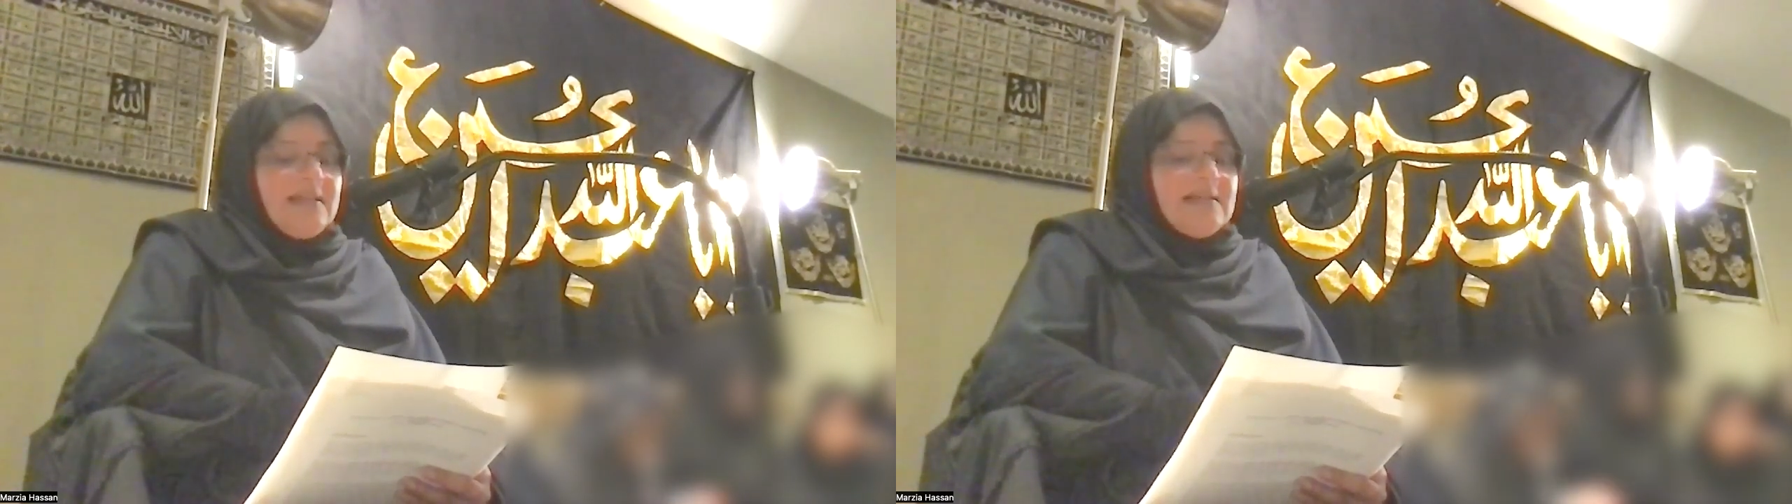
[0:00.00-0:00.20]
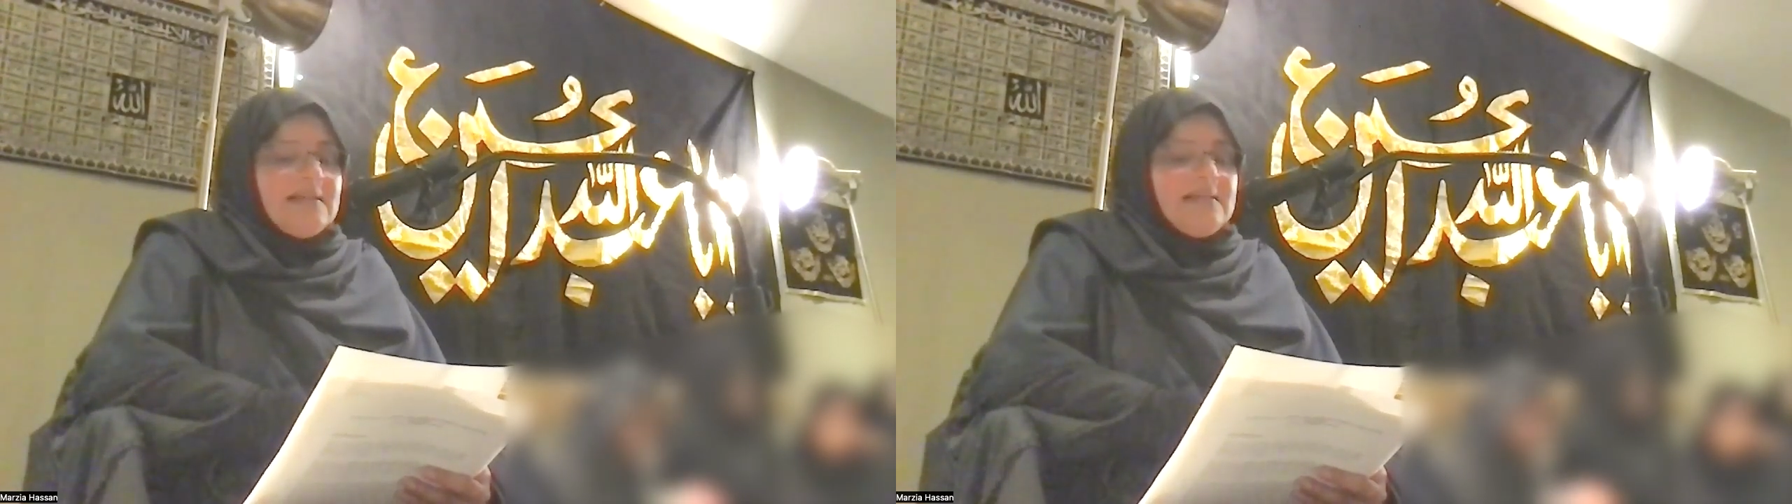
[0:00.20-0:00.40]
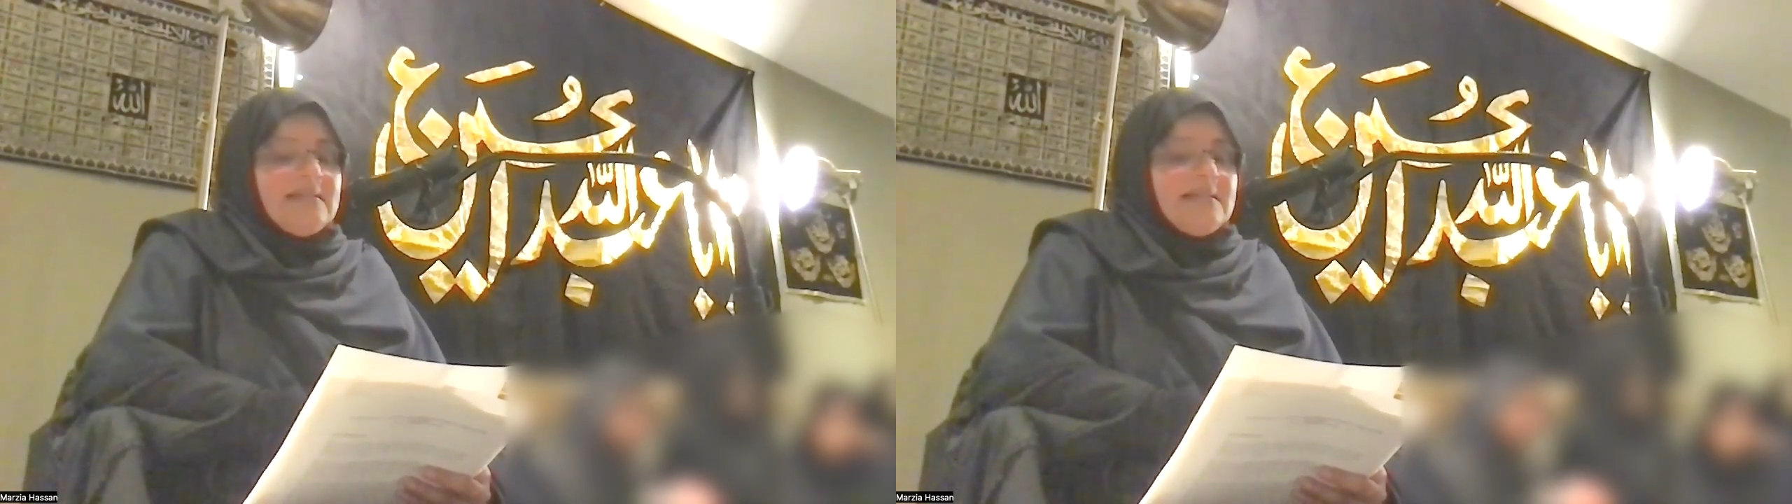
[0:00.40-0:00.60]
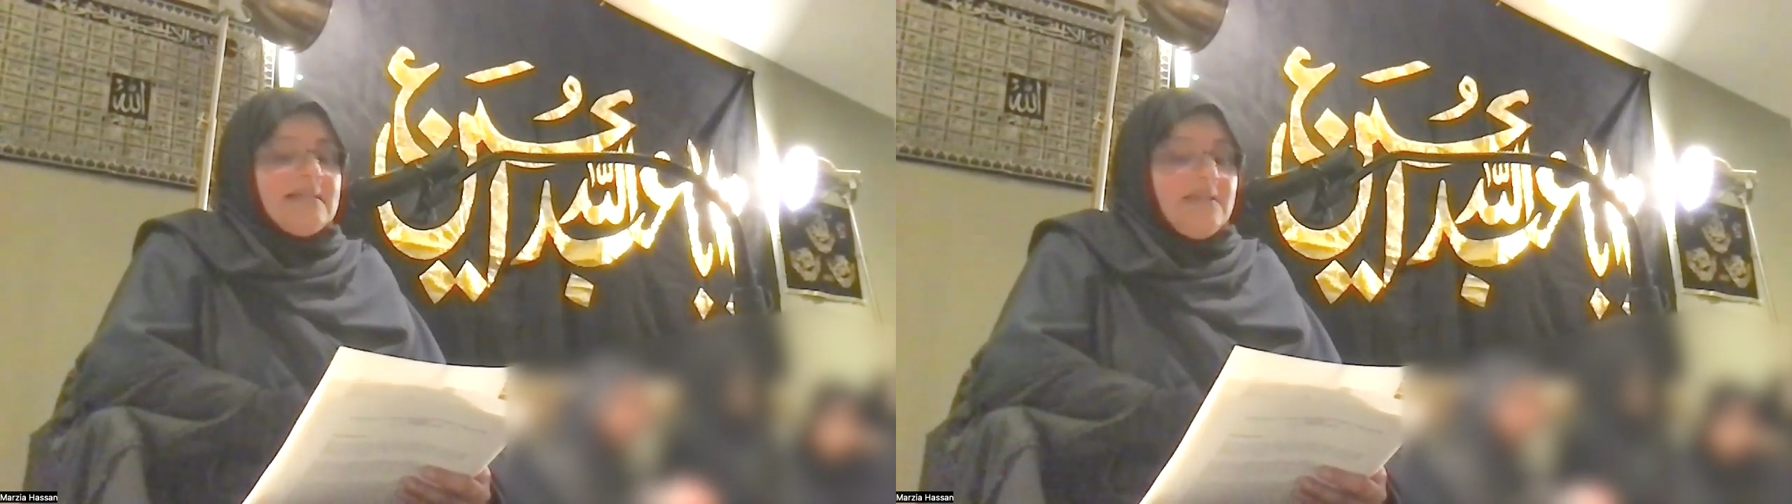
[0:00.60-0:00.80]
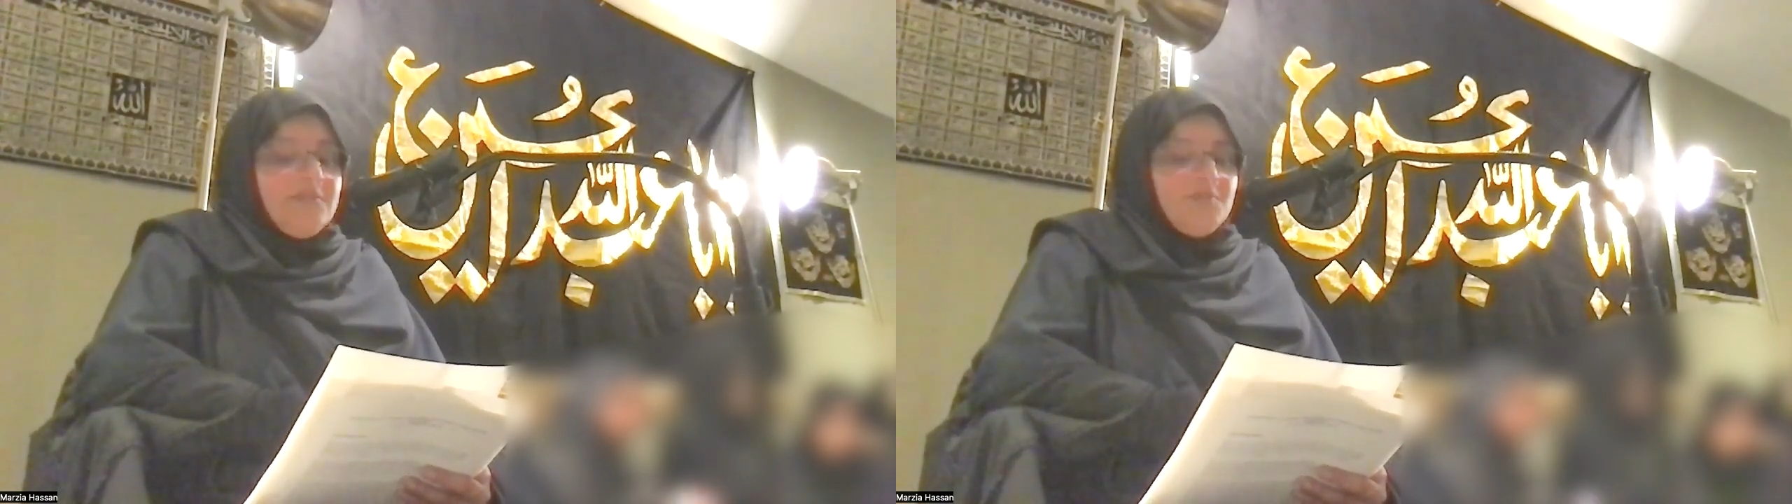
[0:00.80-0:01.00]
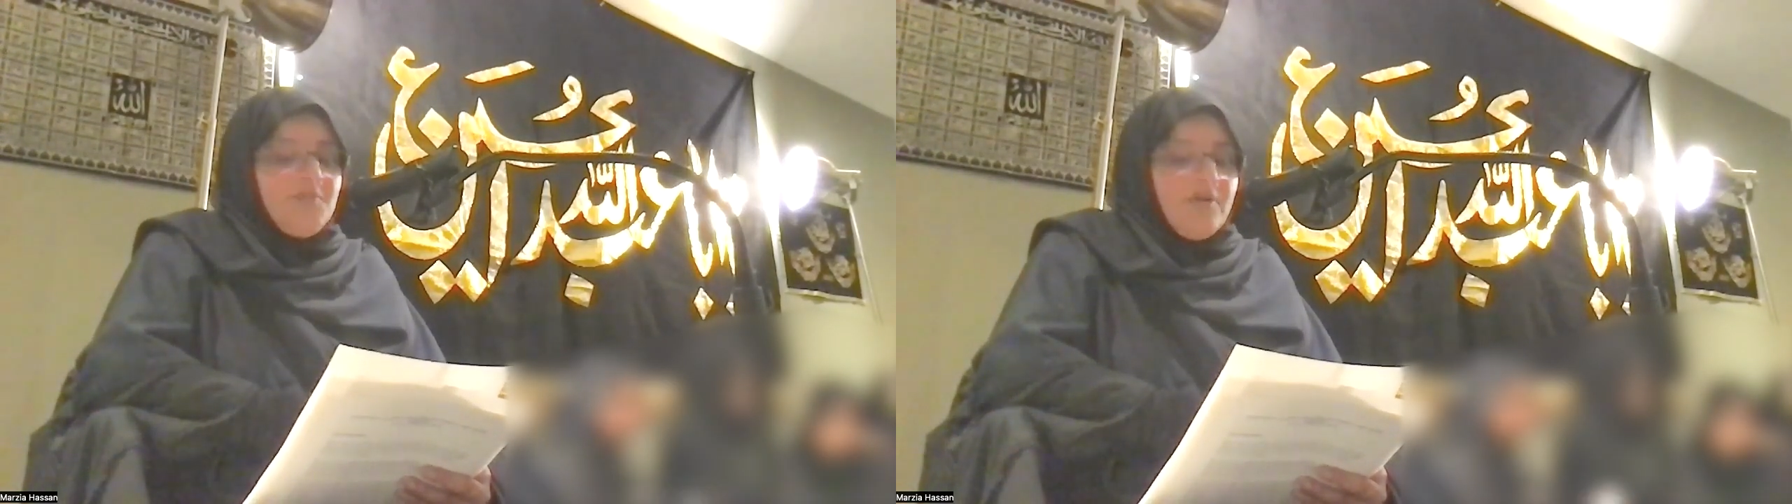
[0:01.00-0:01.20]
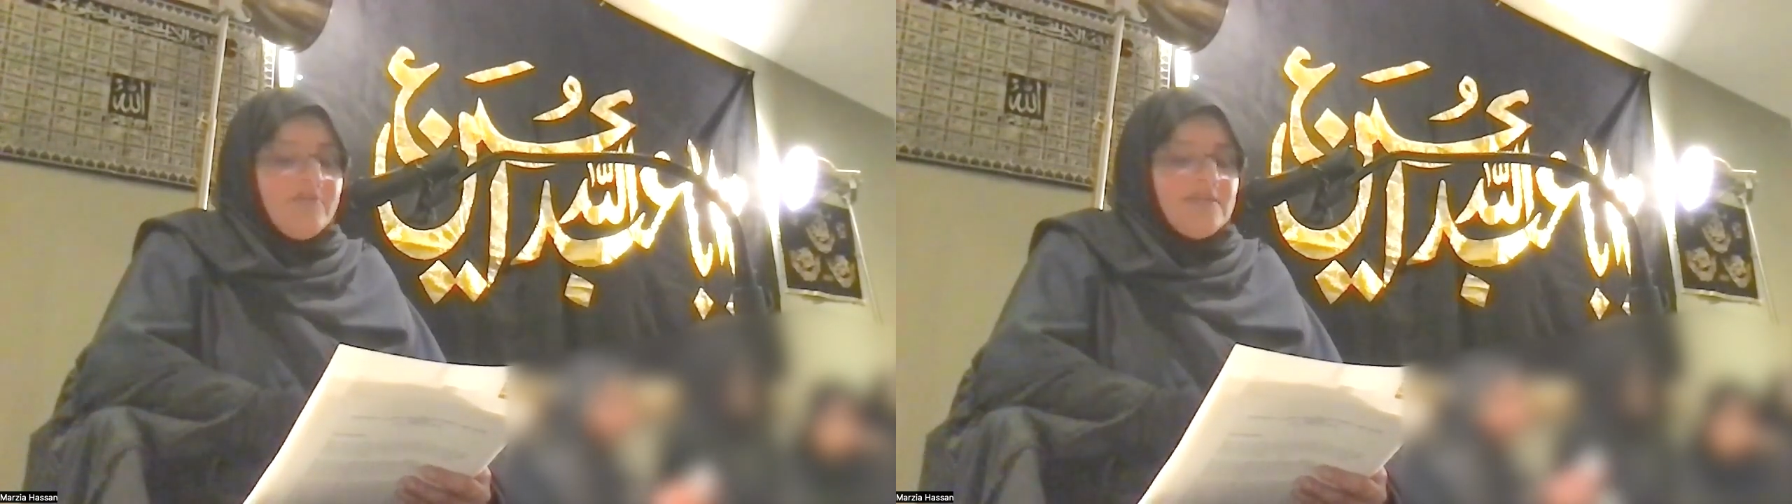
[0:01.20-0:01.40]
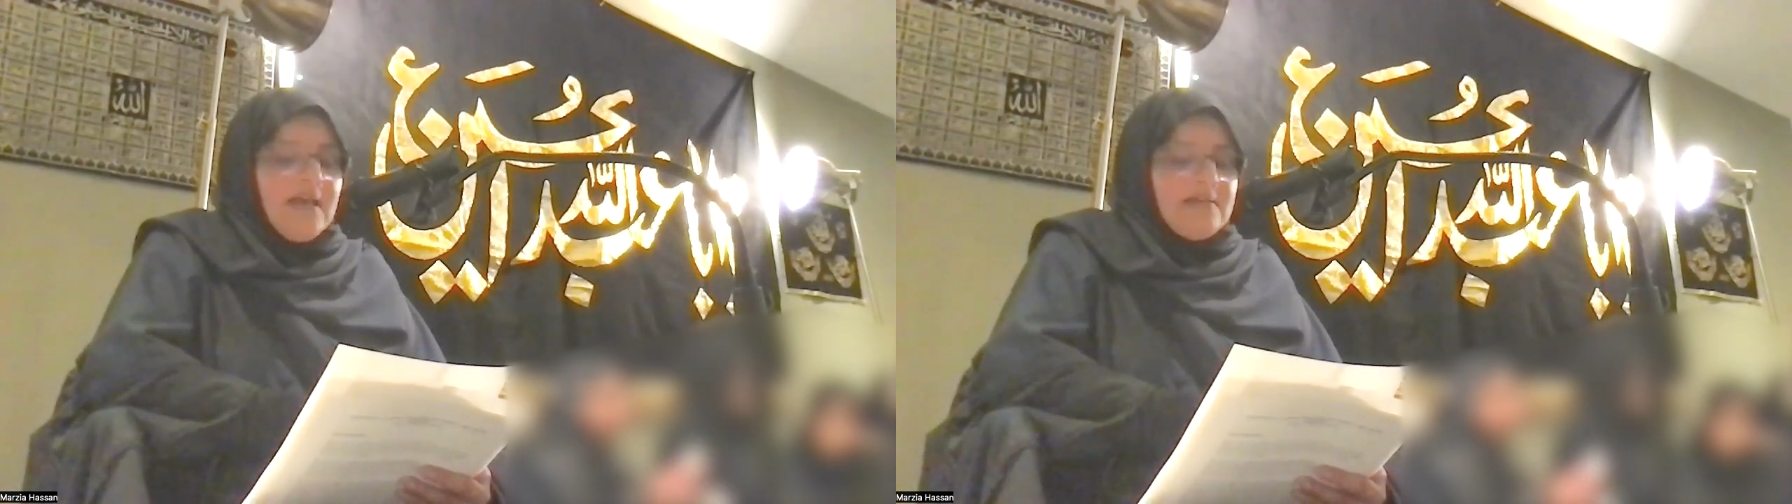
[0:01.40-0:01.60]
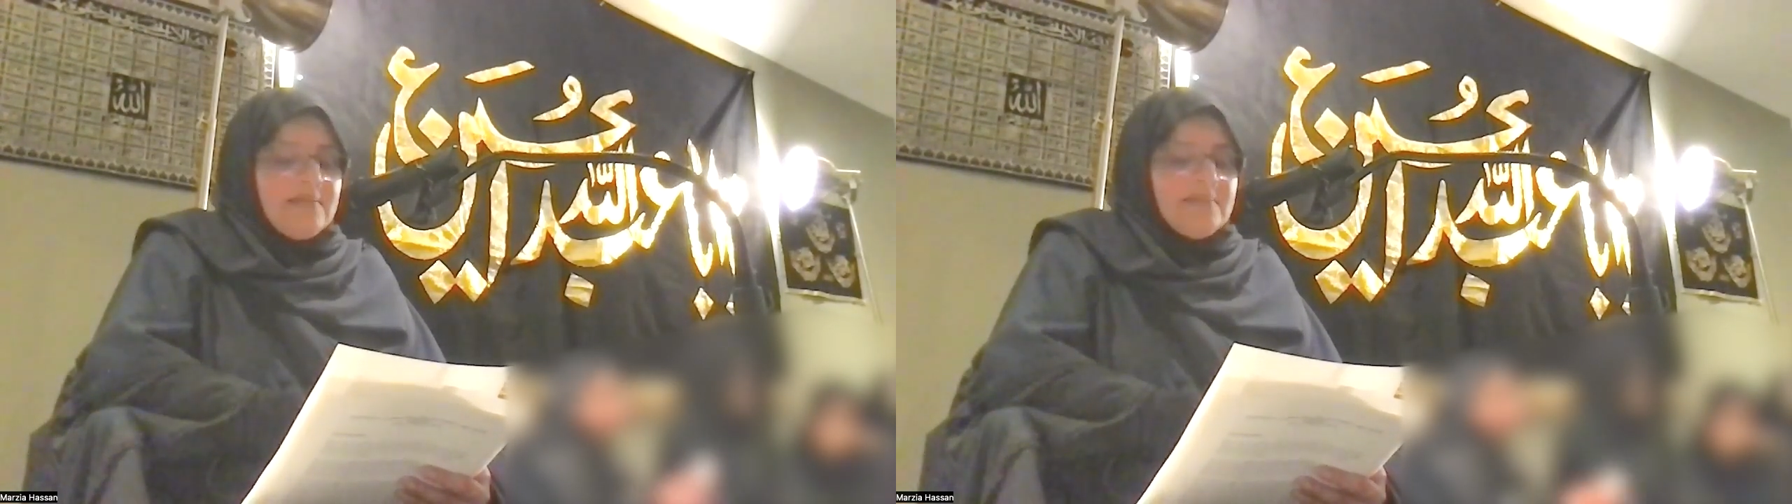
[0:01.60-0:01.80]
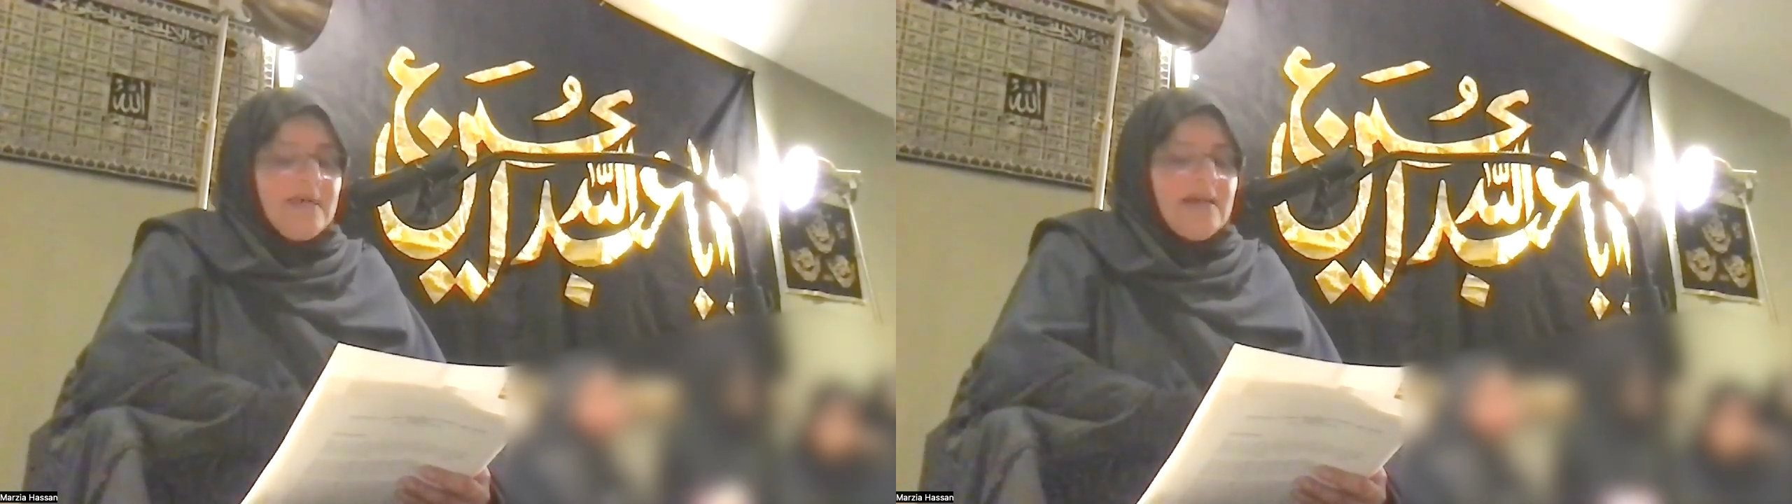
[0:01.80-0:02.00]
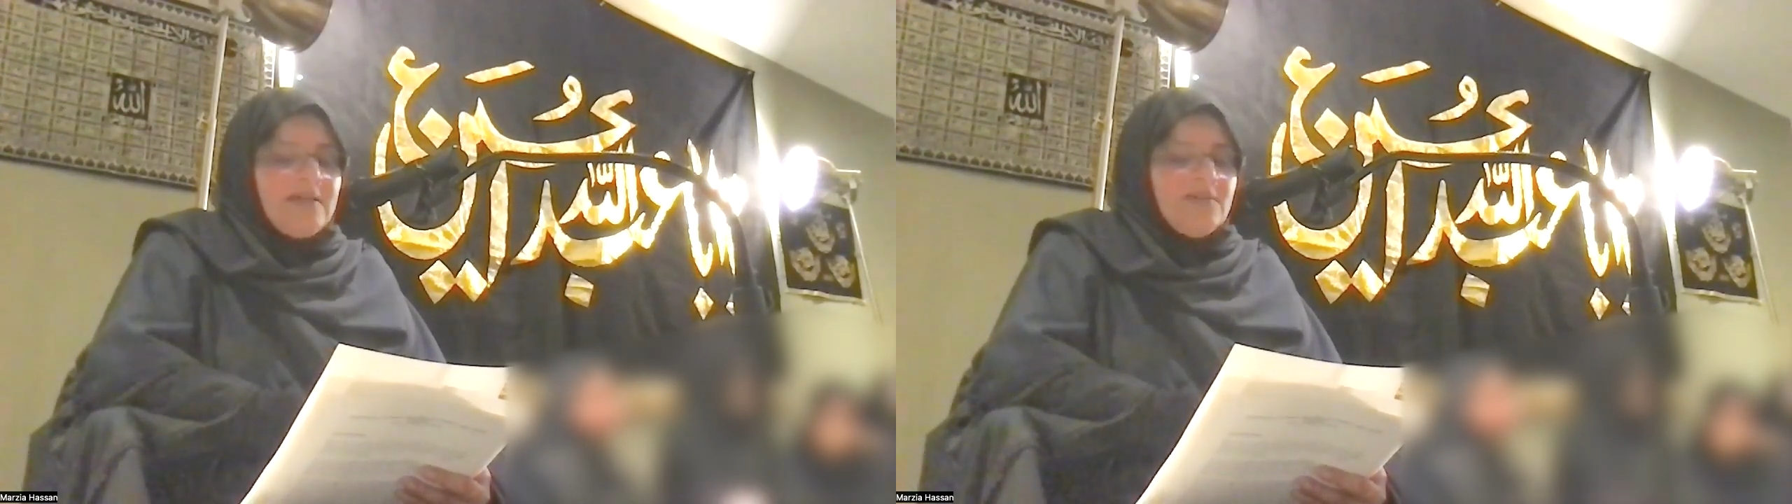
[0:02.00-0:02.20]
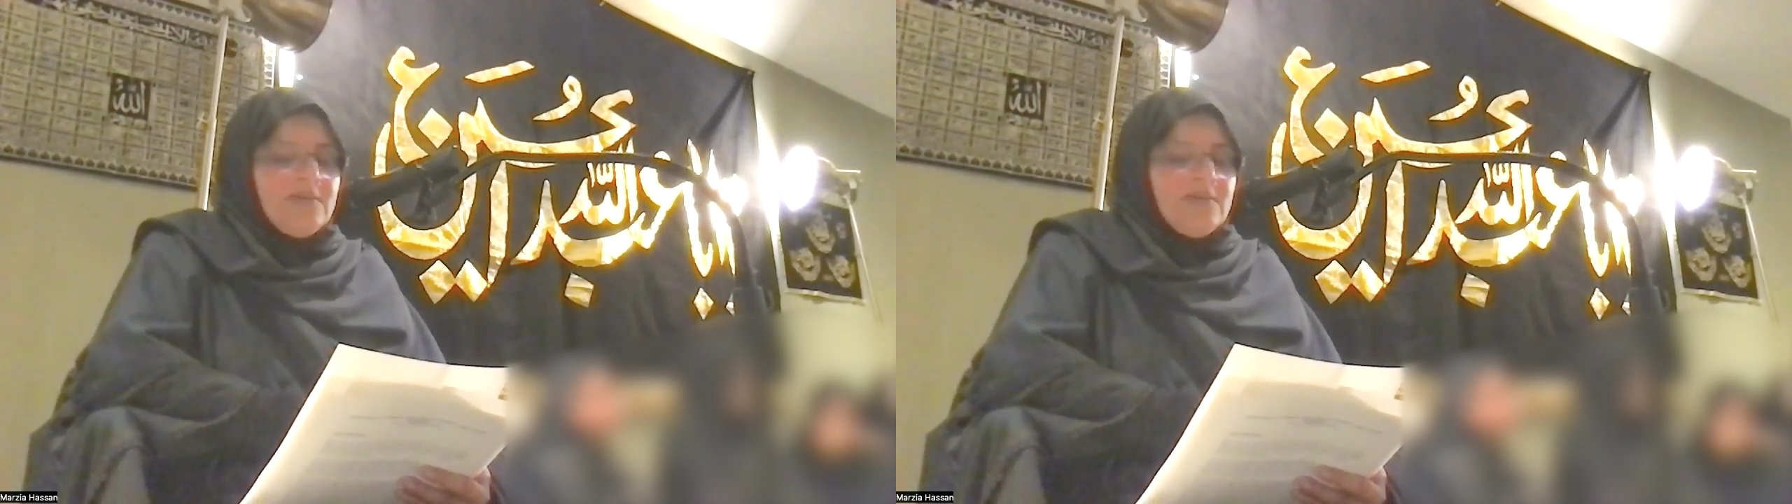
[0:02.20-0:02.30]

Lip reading: that he deceived Prophet Adam and